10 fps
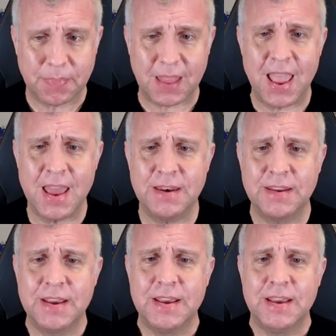
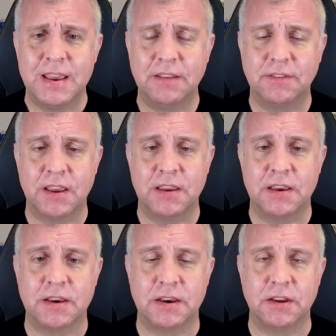And it's a,
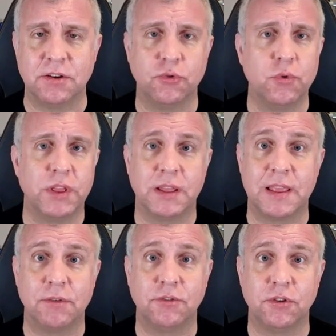uh, a, tool that
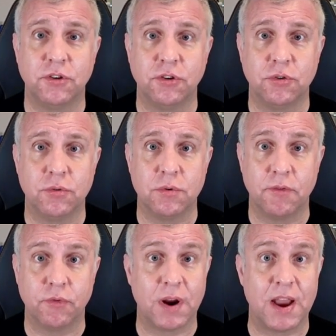allows you to do
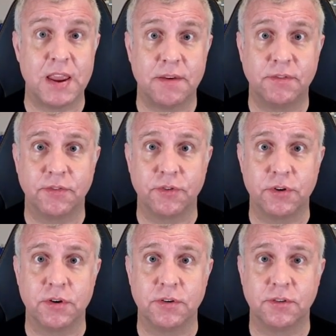a variety of
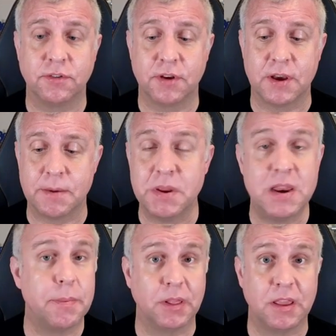different uh,
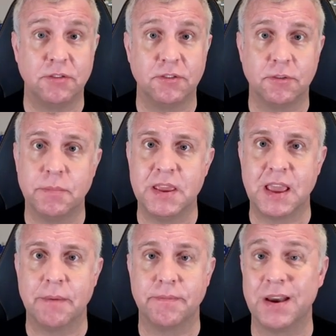manipulations of
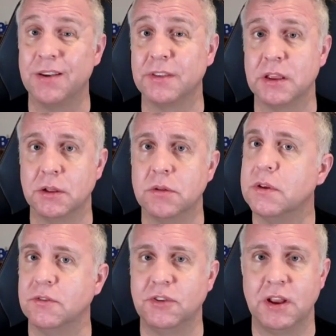PCAP files,
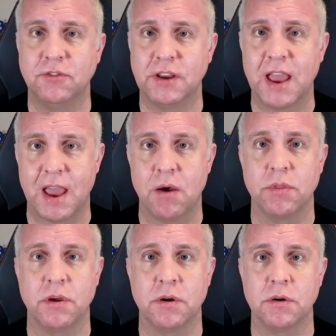including changing how
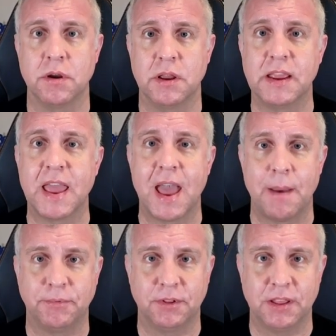they're
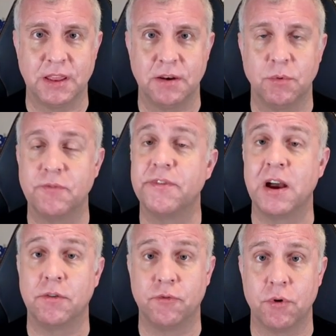encapsulated, what
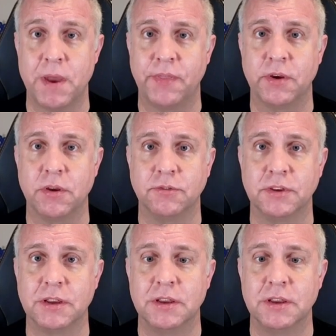file format they're using.